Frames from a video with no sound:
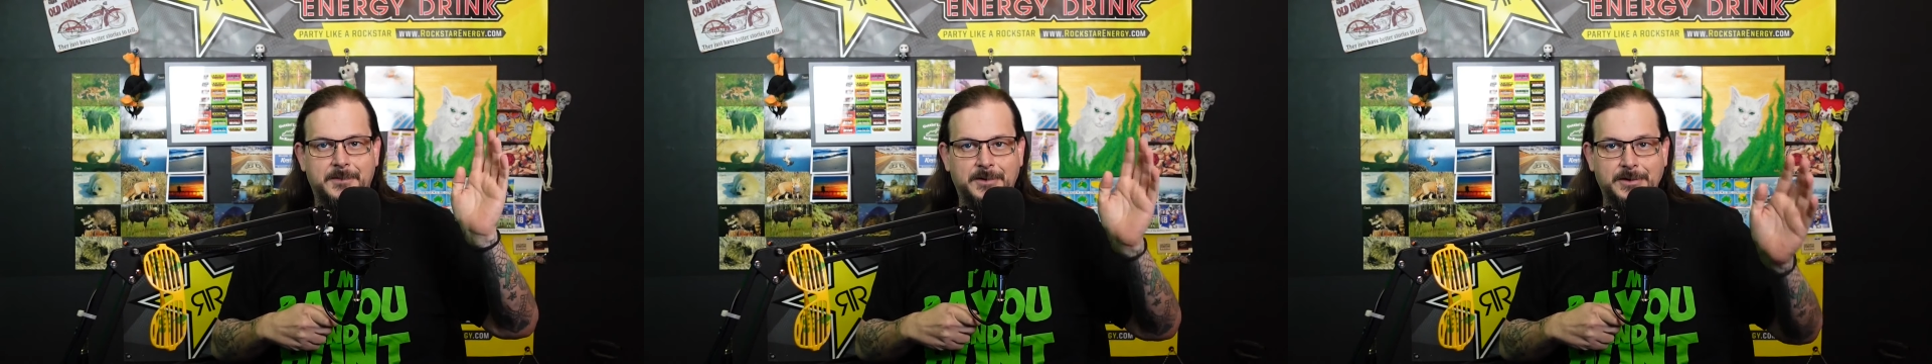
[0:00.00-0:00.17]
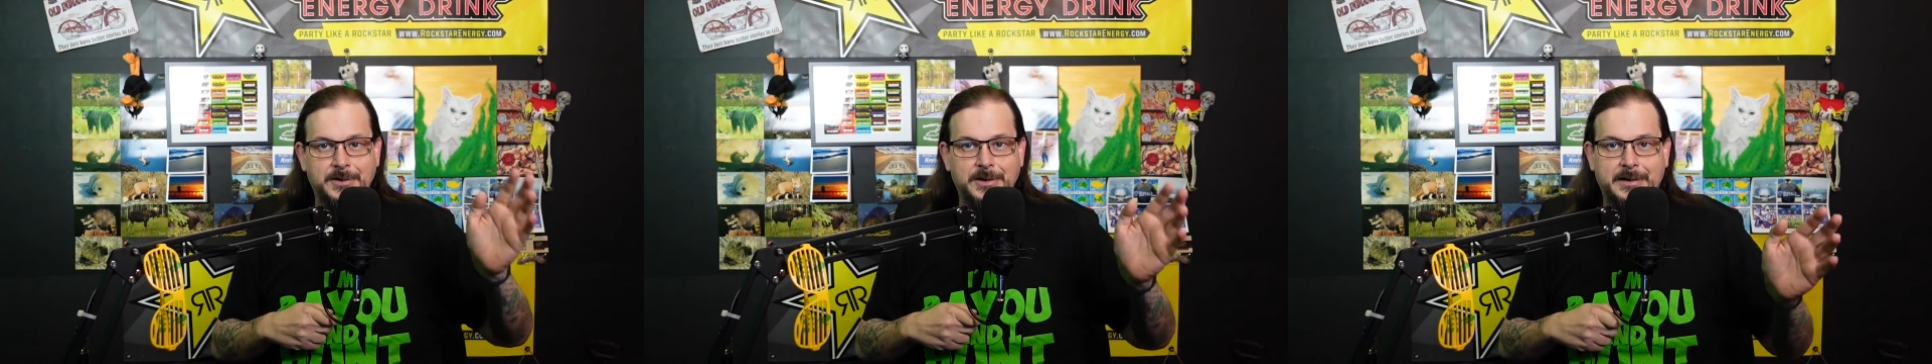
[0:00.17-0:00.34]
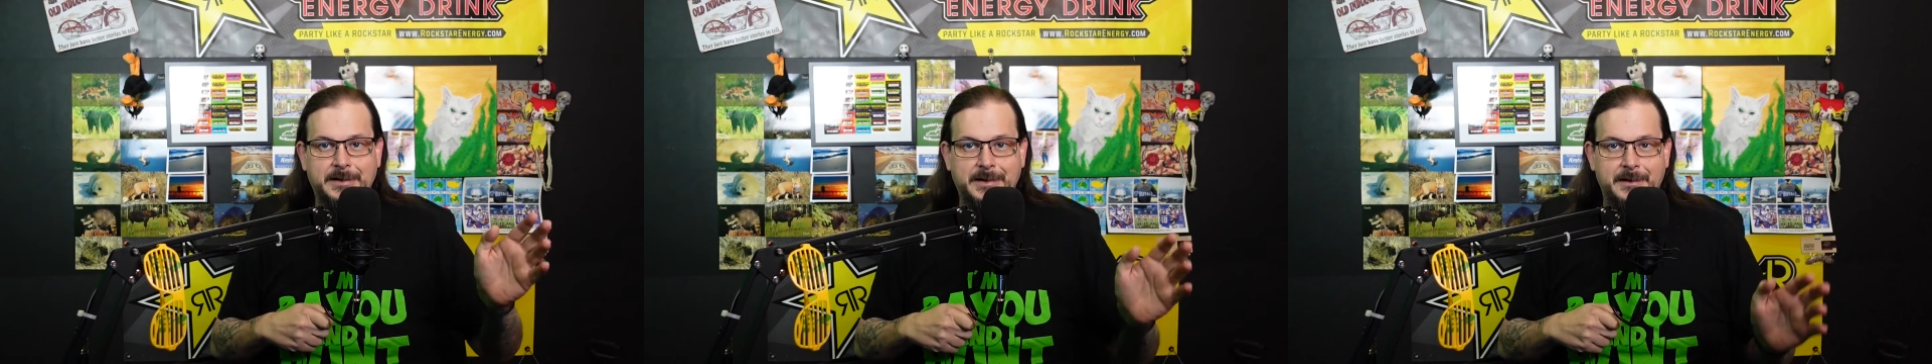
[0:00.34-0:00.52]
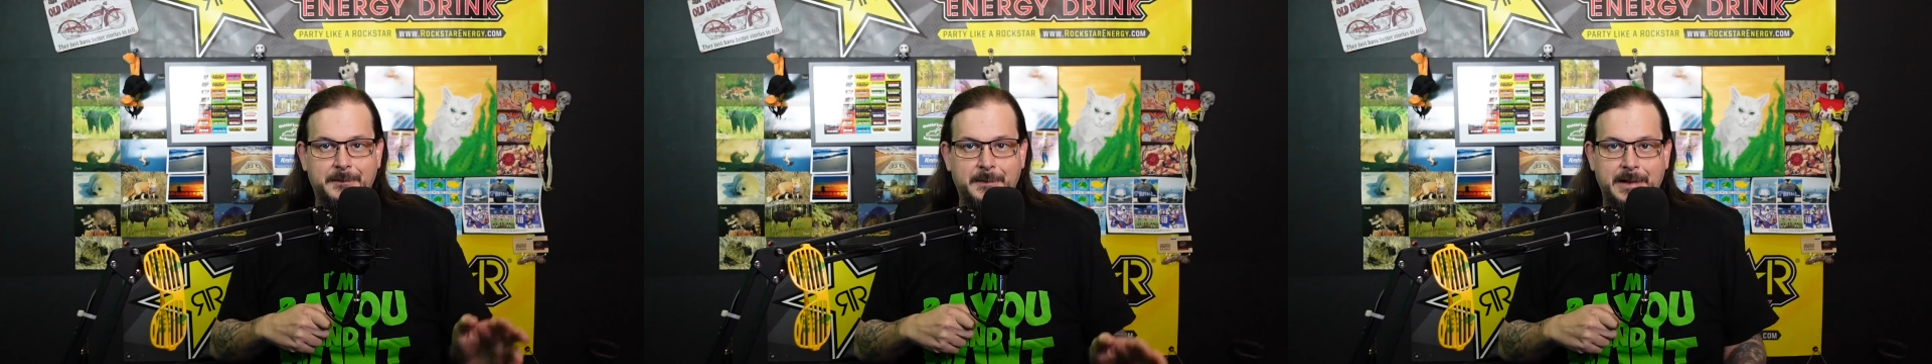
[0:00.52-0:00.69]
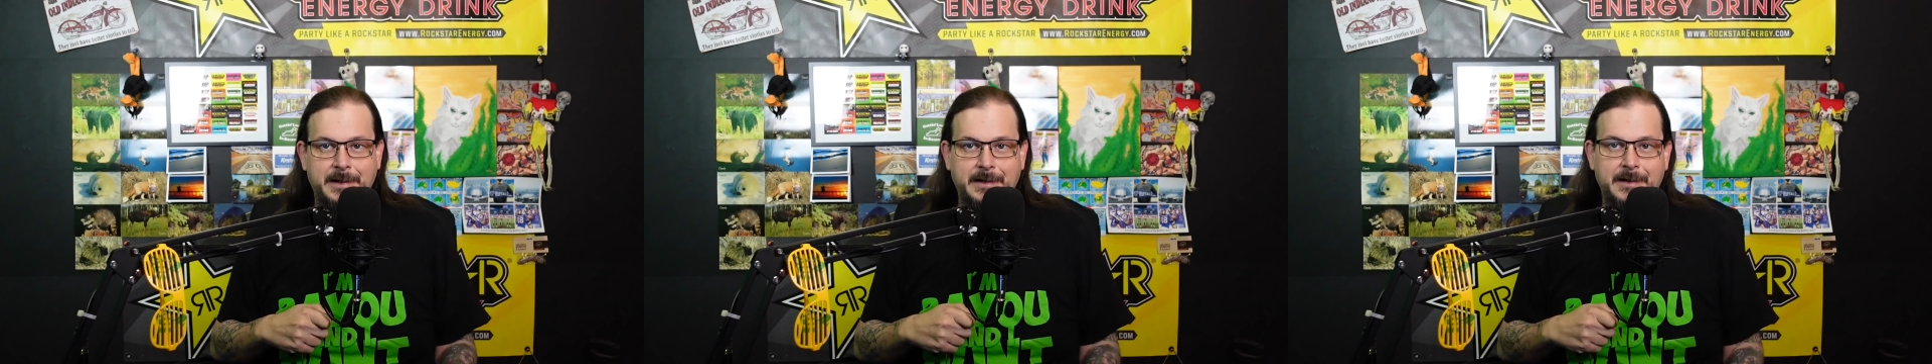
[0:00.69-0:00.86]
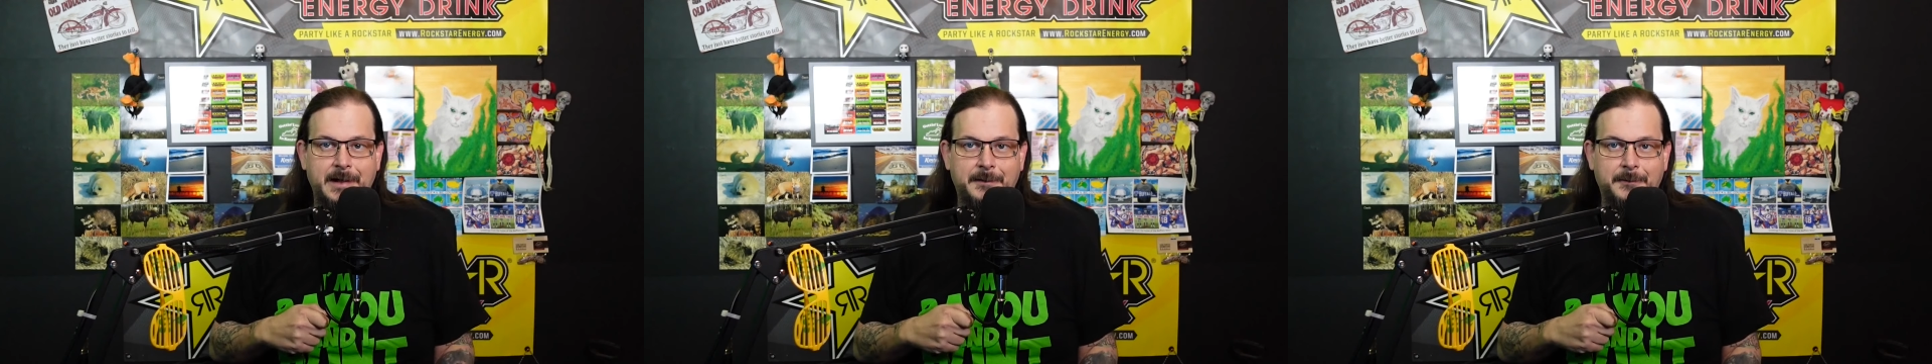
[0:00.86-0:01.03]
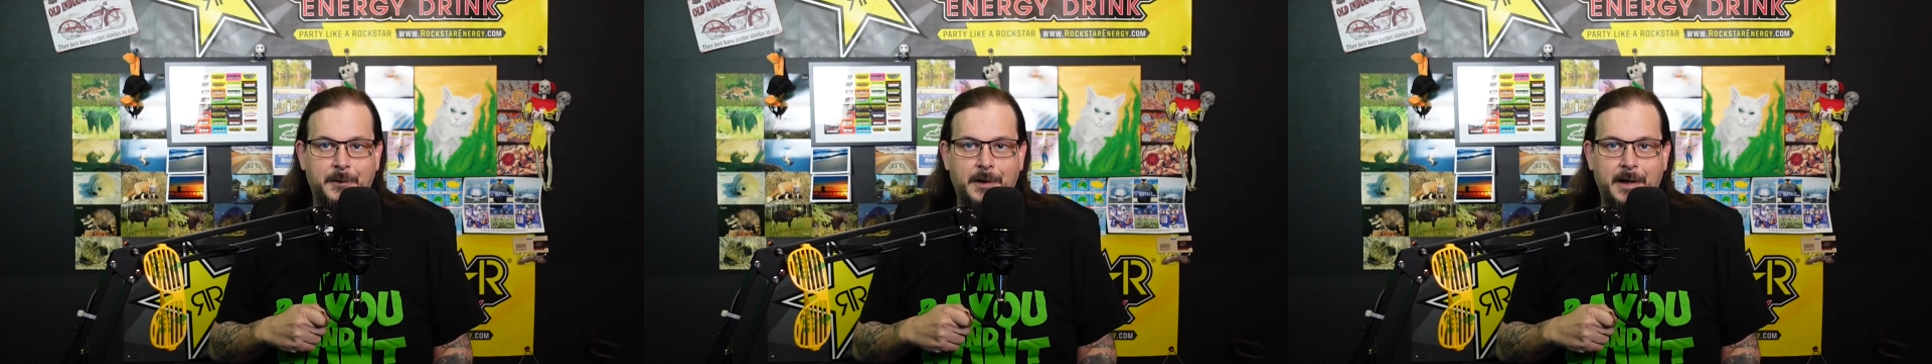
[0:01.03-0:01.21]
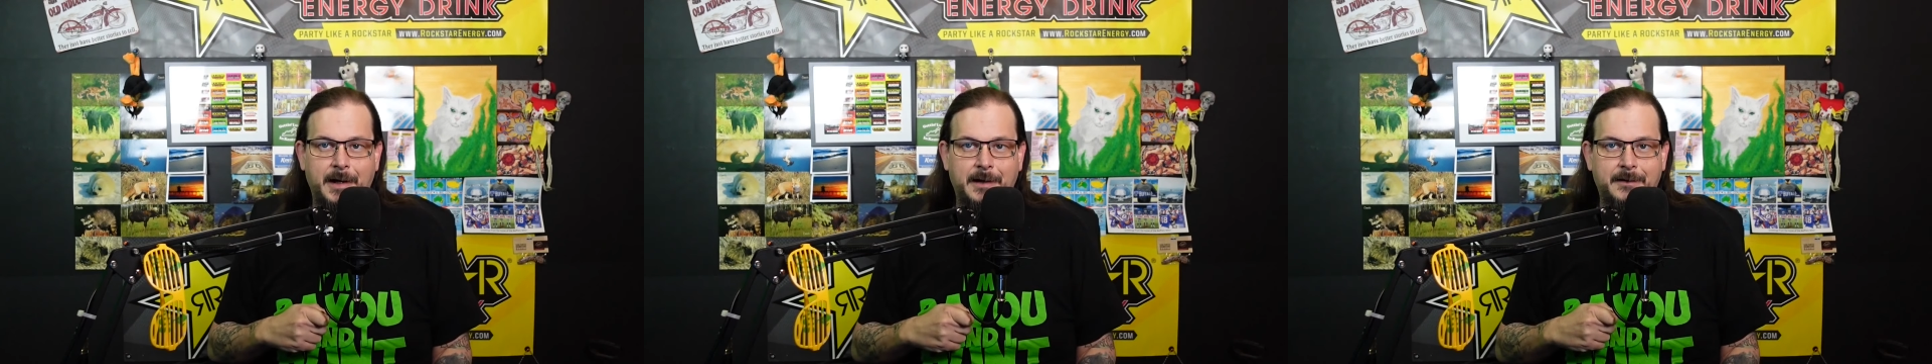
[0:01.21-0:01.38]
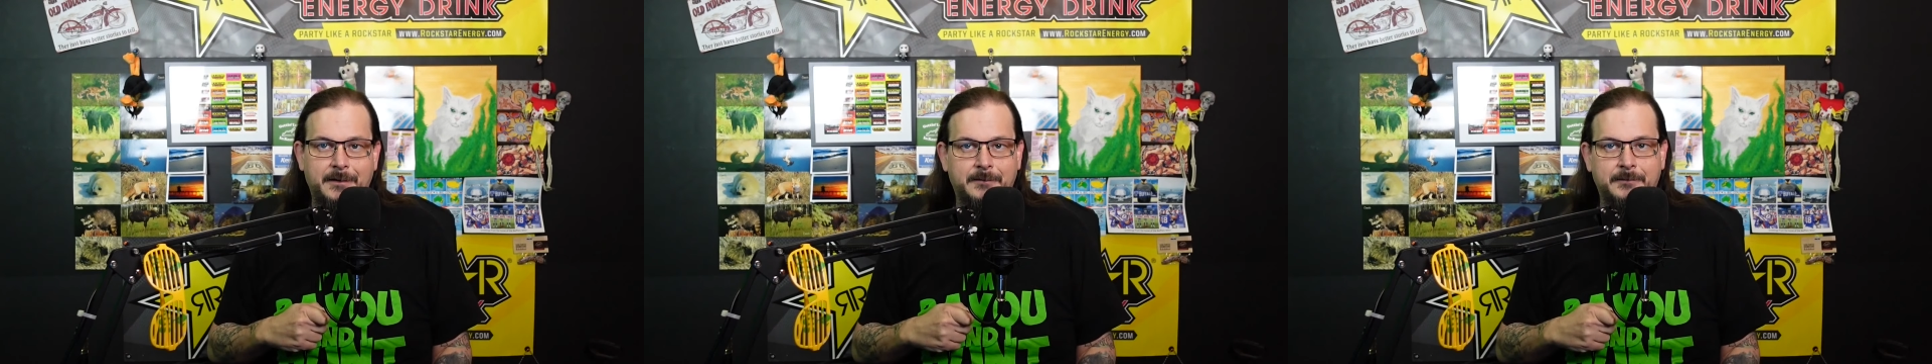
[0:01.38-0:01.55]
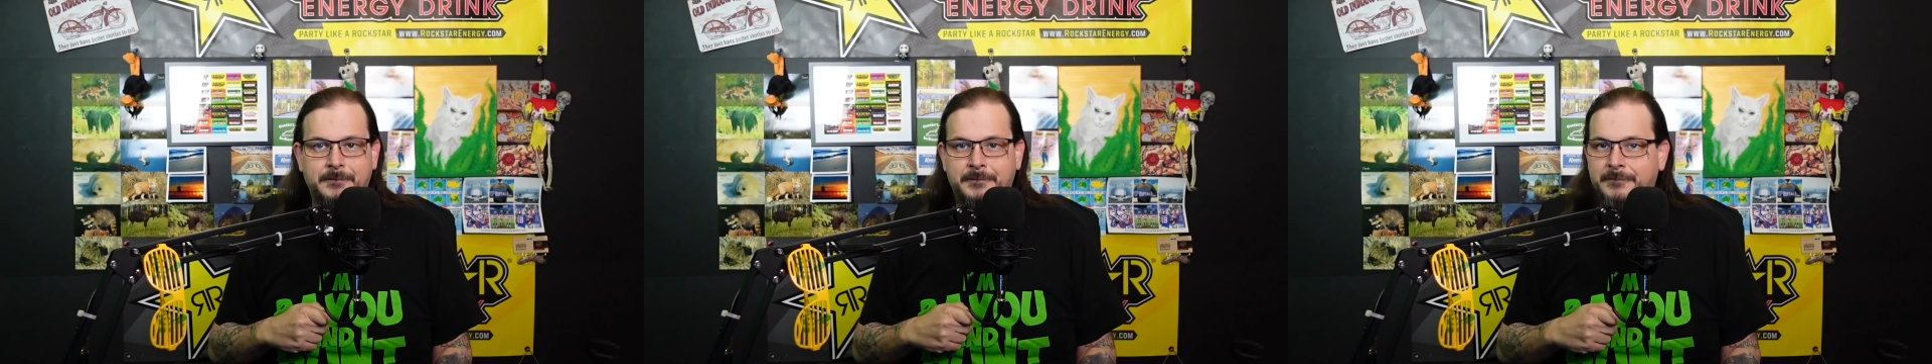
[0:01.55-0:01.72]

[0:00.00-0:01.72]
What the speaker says: looked at me and went,